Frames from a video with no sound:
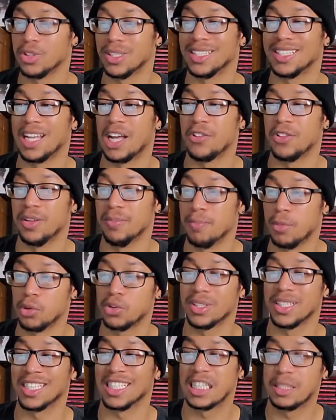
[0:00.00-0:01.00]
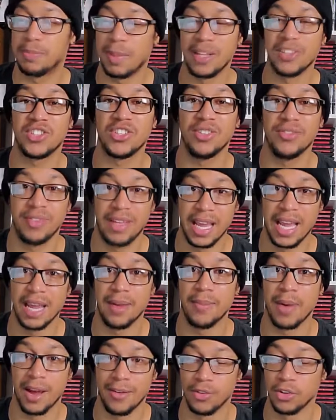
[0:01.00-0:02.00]
Is now the most expensive game
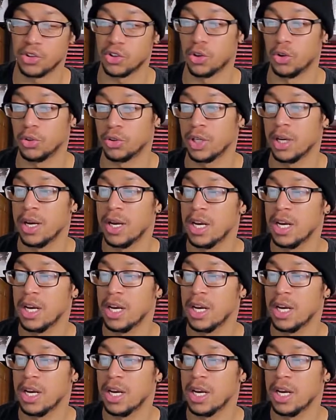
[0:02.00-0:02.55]
ever sold.